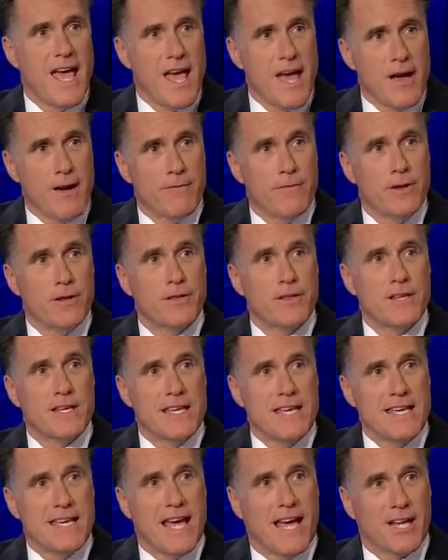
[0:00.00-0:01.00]

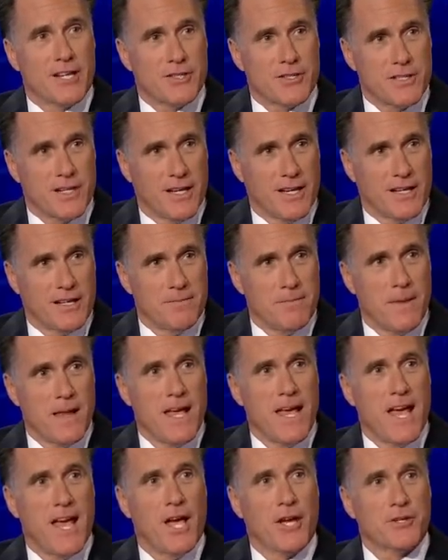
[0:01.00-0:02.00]
Everything he has done
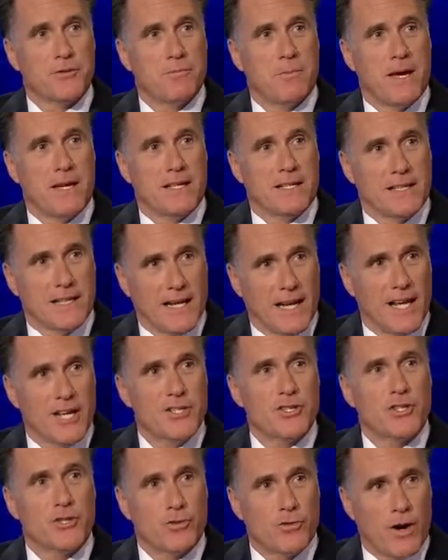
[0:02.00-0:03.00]
has made it
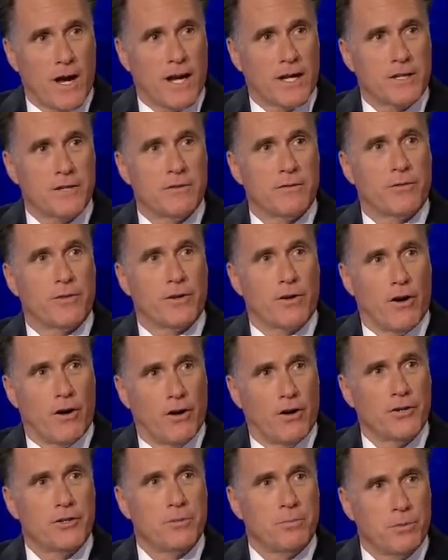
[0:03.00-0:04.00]
less attractive for an
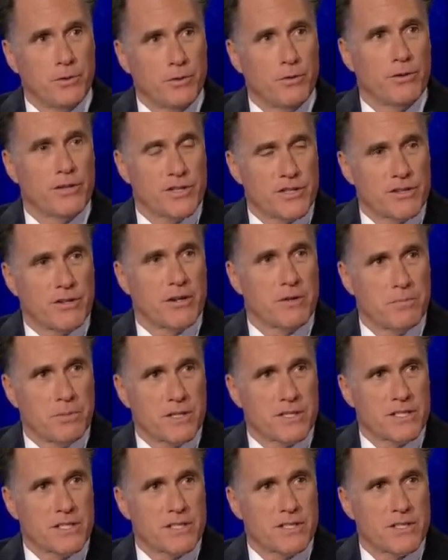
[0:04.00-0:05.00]
entrepreneur to start a
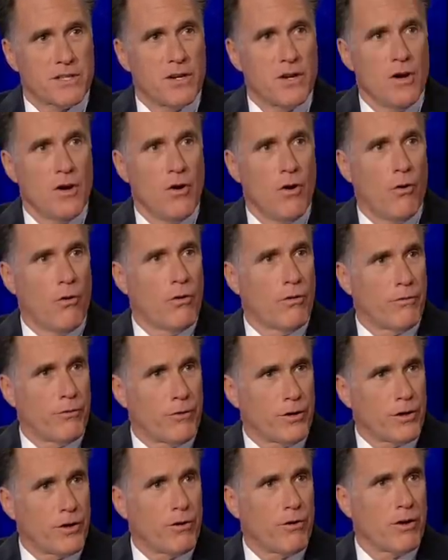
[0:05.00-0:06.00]
business or
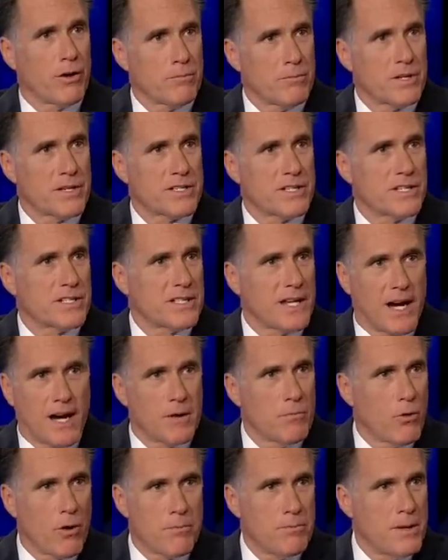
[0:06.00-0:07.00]
for a current business to
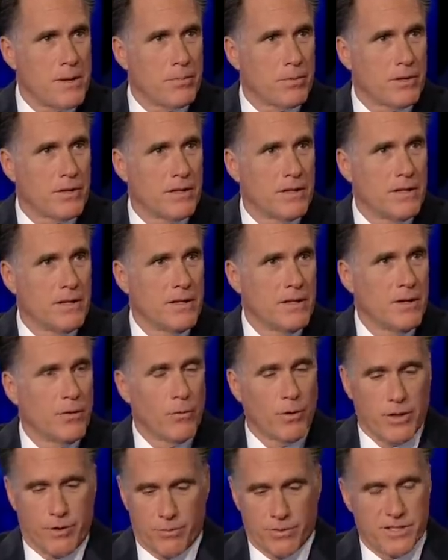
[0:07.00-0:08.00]
hire more people. Yeah.
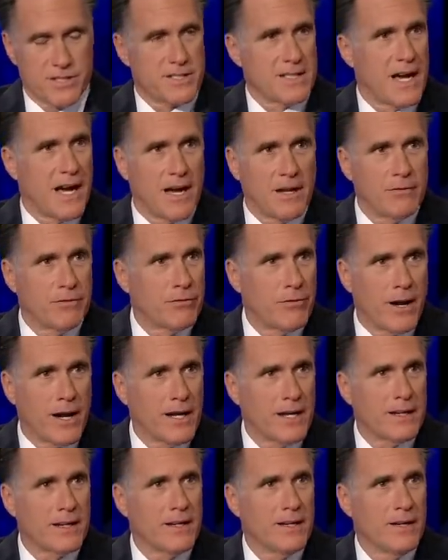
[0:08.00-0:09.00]
Whether it was
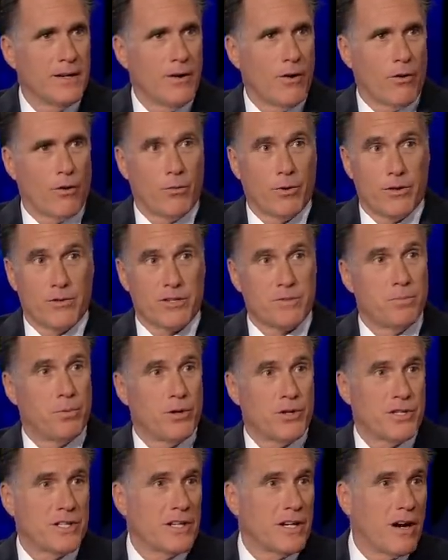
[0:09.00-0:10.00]
Dodd-Frank or whether it was
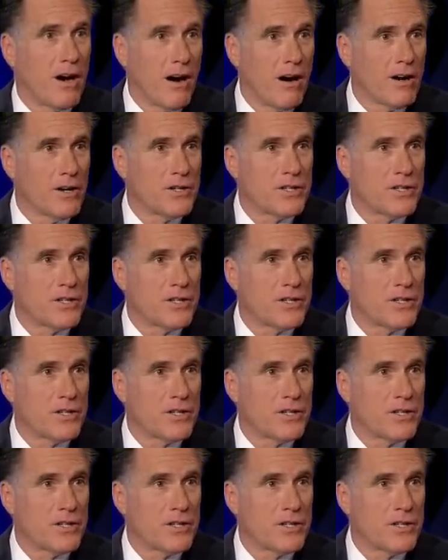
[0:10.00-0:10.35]
pushing card